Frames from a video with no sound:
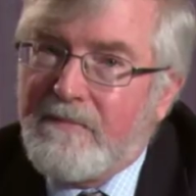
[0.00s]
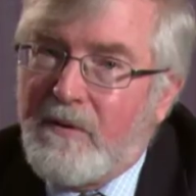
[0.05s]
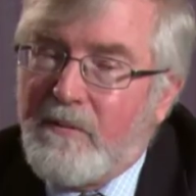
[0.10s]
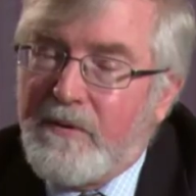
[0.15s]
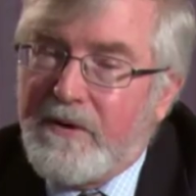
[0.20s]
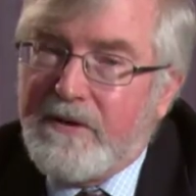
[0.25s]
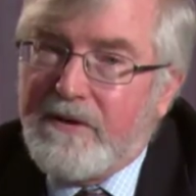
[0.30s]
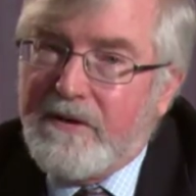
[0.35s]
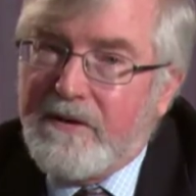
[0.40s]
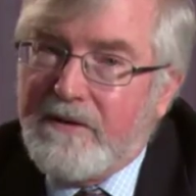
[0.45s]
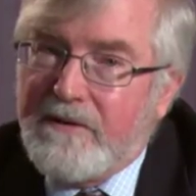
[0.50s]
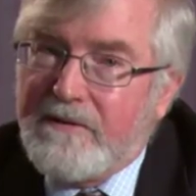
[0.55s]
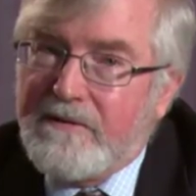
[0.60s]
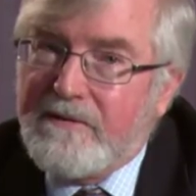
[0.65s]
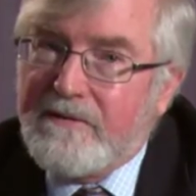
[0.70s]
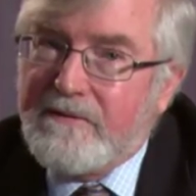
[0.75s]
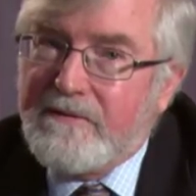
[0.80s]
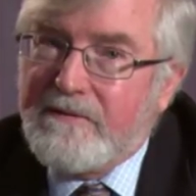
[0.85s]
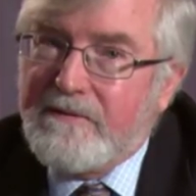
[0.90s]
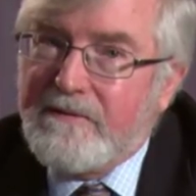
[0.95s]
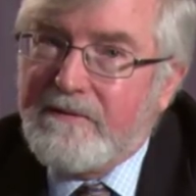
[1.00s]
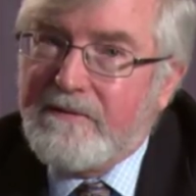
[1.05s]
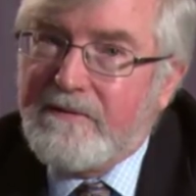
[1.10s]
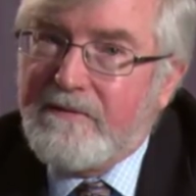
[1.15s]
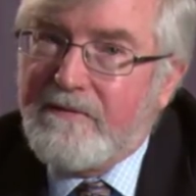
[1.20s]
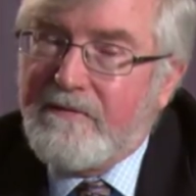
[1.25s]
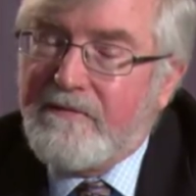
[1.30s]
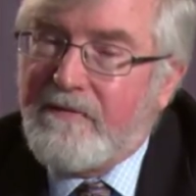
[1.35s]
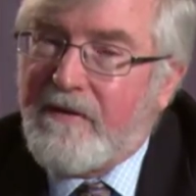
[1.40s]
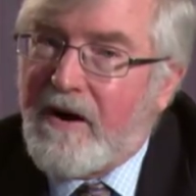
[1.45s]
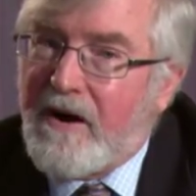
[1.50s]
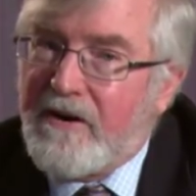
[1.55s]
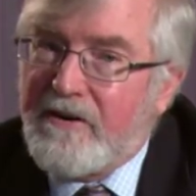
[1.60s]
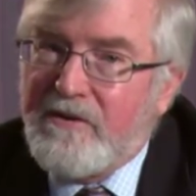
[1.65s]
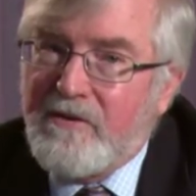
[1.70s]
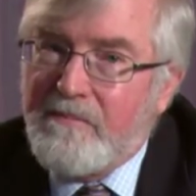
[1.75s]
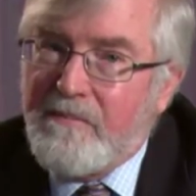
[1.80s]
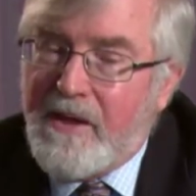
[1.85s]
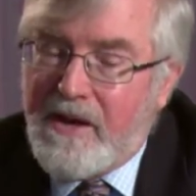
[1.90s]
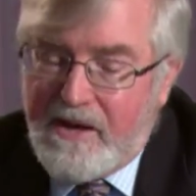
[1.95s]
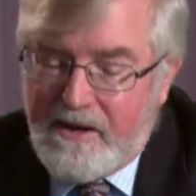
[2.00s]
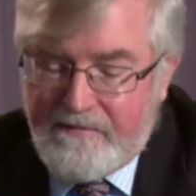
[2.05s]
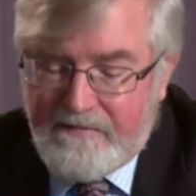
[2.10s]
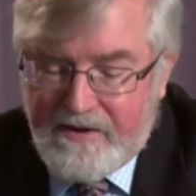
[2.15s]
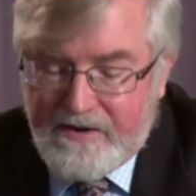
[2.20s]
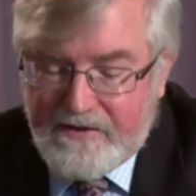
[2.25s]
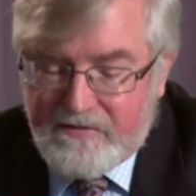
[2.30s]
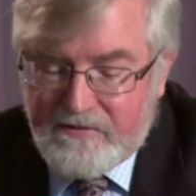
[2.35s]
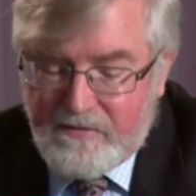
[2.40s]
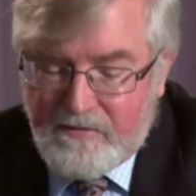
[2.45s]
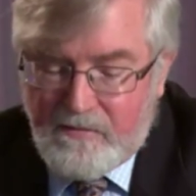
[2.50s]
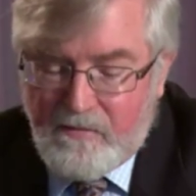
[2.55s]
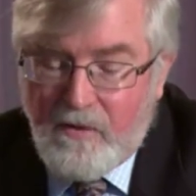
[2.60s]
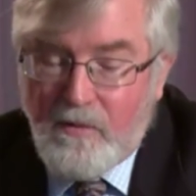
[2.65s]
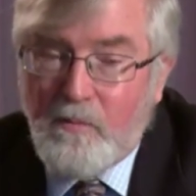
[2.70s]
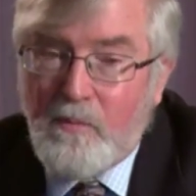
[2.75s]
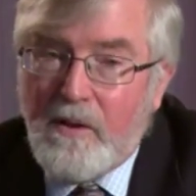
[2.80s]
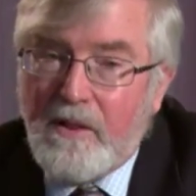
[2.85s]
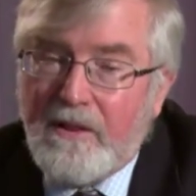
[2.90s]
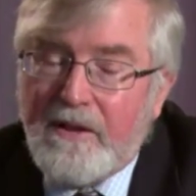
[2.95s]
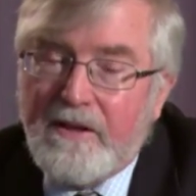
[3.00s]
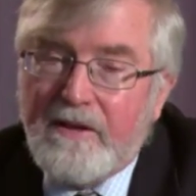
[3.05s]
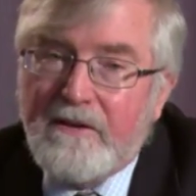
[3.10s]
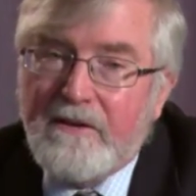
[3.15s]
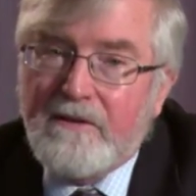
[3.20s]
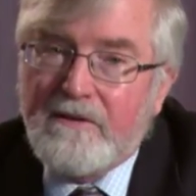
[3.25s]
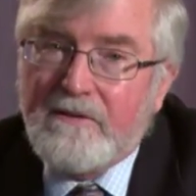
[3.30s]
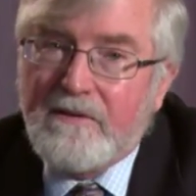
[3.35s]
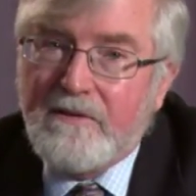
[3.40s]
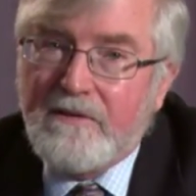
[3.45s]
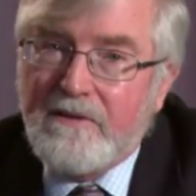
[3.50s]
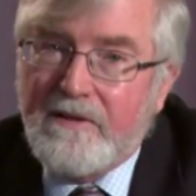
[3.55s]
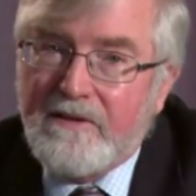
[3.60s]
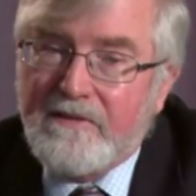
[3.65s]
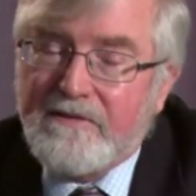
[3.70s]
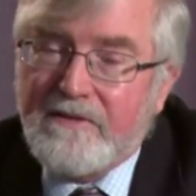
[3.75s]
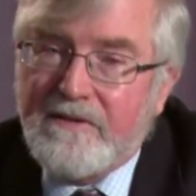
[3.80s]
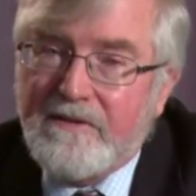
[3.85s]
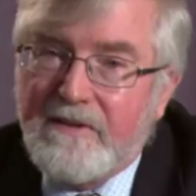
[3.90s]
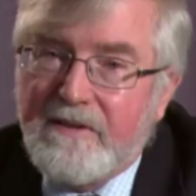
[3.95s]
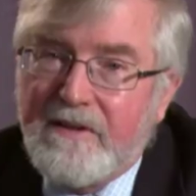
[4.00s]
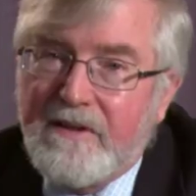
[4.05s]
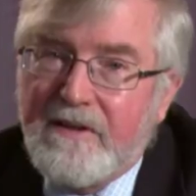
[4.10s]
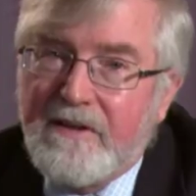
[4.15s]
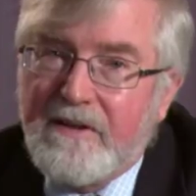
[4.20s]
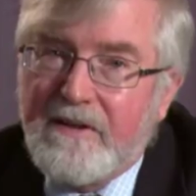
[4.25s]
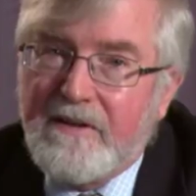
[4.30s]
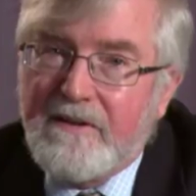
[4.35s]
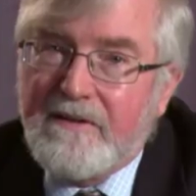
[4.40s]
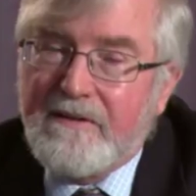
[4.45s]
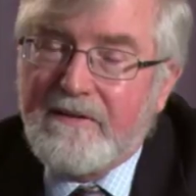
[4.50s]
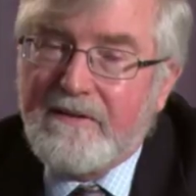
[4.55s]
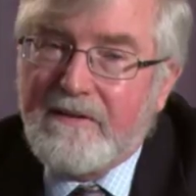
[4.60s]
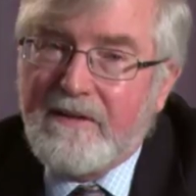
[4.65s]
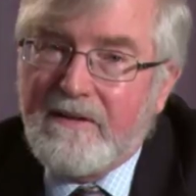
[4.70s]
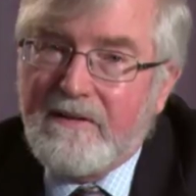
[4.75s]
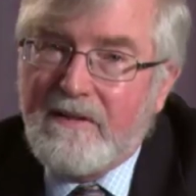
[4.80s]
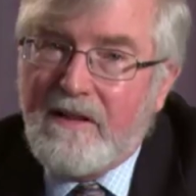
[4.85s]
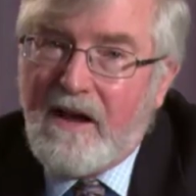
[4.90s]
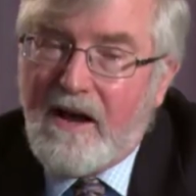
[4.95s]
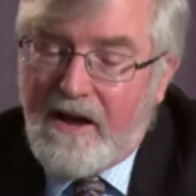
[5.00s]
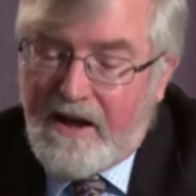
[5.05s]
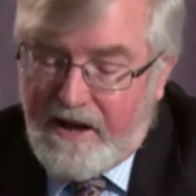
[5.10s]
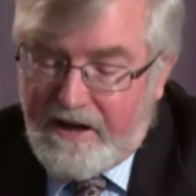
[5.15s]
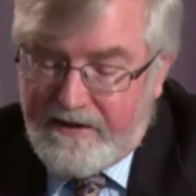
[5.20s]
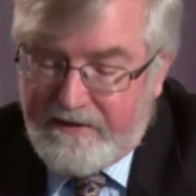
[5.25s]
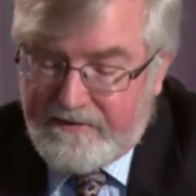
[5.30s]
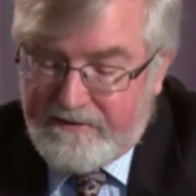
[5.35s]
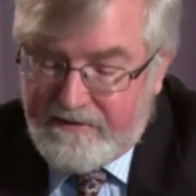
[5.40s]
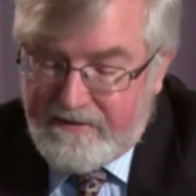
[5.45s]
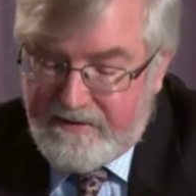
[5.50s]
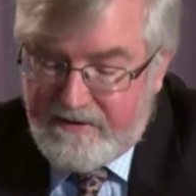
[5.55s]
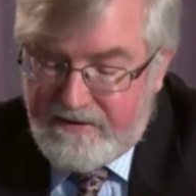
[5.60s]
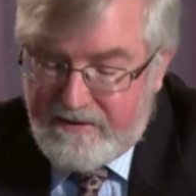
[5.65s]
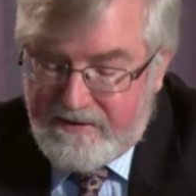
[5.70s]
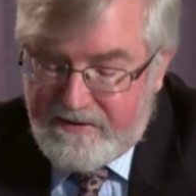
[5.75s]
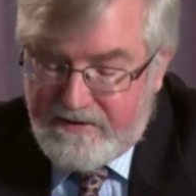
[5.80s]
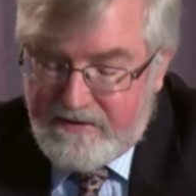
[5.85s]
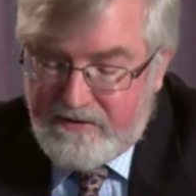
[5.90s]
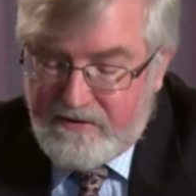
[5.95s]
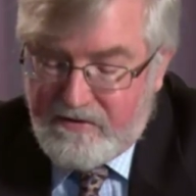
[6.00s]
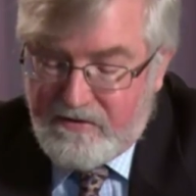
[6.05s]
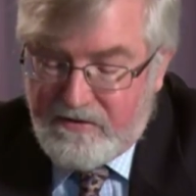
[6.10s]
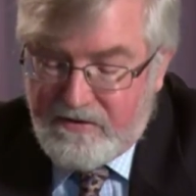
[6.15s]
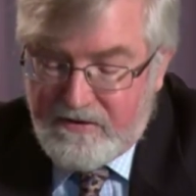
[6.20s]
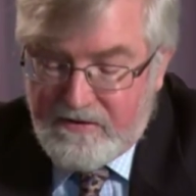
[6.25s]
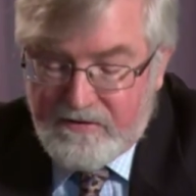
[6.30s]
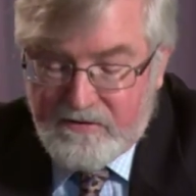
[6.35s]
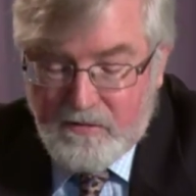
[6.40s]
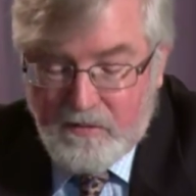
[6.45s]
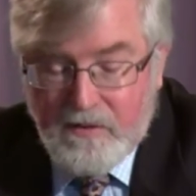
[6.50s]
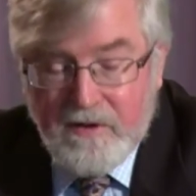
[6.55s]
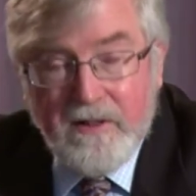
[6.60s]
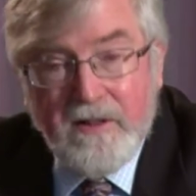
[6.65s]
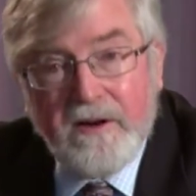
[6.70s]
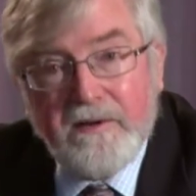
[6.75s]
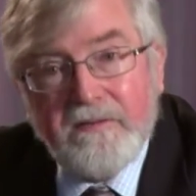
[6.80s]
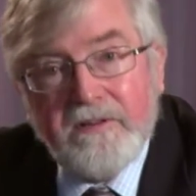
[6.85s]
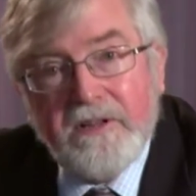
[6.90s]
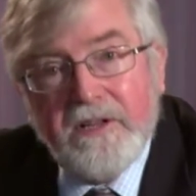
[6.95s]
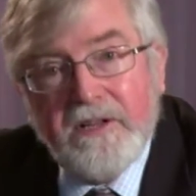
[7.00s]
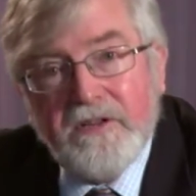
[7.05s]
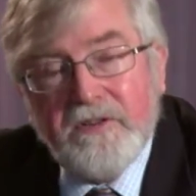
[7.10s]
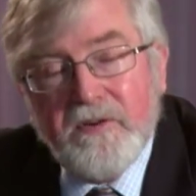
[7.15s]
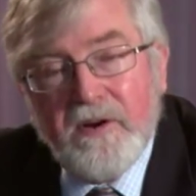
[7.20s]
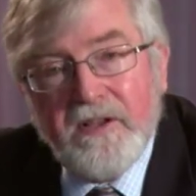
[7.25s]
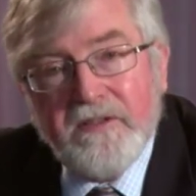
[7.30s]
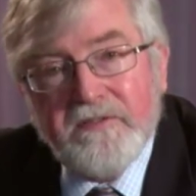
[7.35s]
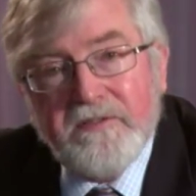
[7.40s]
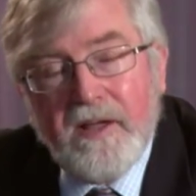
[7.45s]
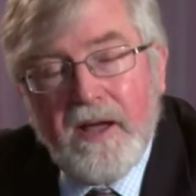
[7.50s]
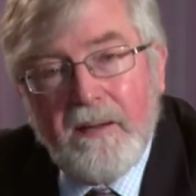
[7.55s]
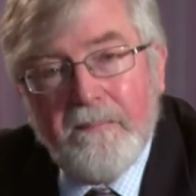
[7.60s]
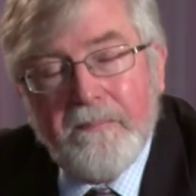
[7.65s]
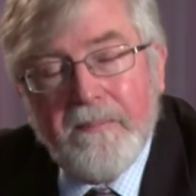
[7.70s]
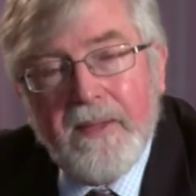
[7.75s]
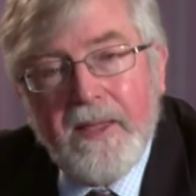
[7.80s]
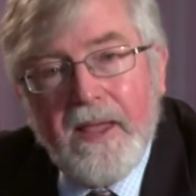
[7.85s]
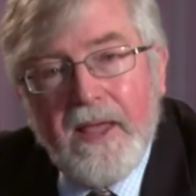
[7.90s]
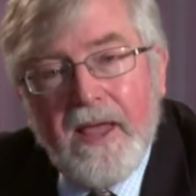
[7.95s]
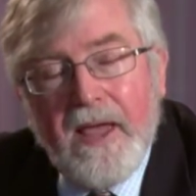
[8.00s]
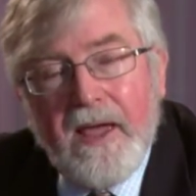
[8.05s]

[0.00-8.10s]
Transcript: But we didn't. Far too many of us were willing to listen to lies, so cleverly dressed up.